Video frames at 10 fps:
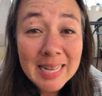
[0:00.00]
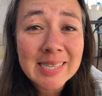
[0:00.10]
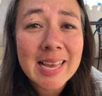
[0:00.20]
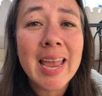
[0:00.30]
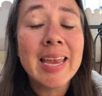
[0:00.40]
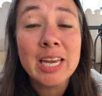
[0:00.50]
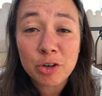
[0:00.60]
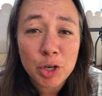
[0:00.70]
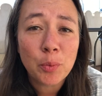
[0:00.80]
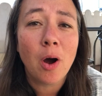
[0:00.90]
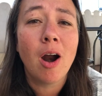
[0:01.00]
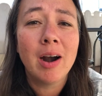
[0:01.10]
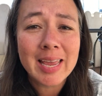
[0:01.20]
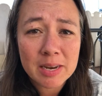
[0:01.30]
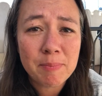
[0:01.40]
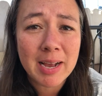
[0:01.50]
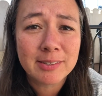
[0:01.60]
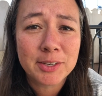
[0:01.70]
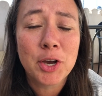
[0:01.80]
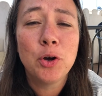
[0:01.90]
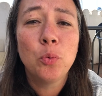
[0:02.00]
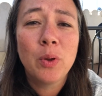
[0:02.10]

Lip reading: let's say here you are in Mexico